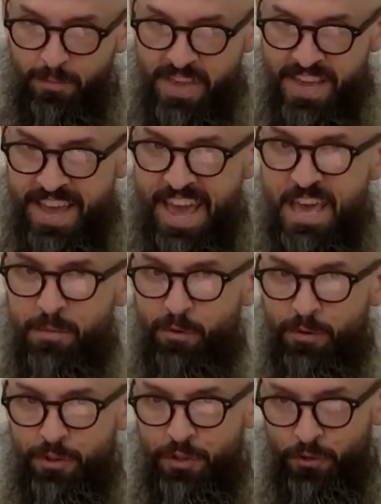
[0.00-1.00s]
Being
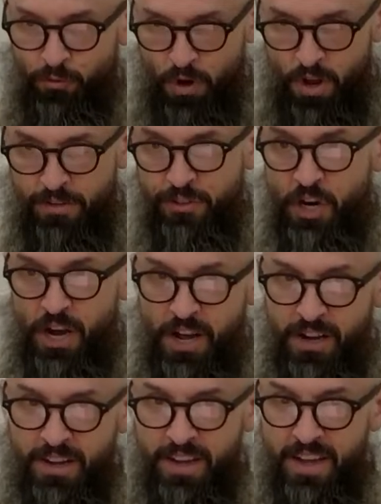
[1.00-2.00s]
able to
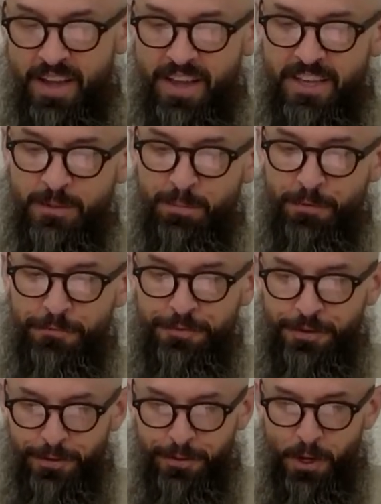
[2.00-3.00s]
jog is
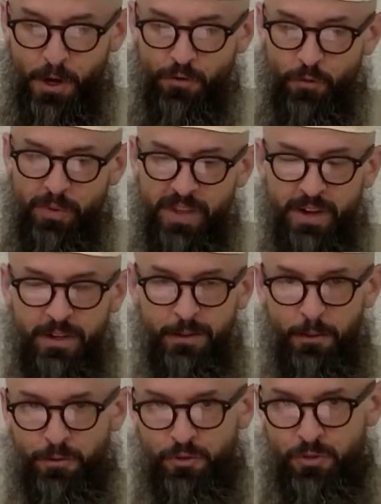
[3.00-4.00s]
preferred over being
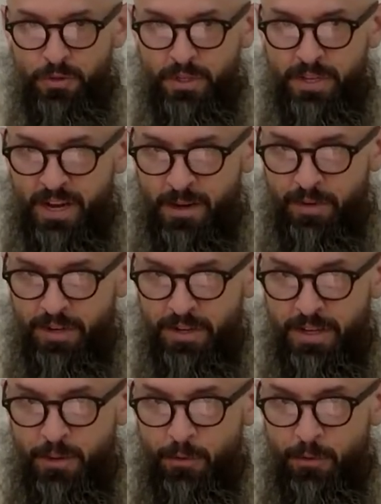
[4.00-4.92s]
close to the Kaaba,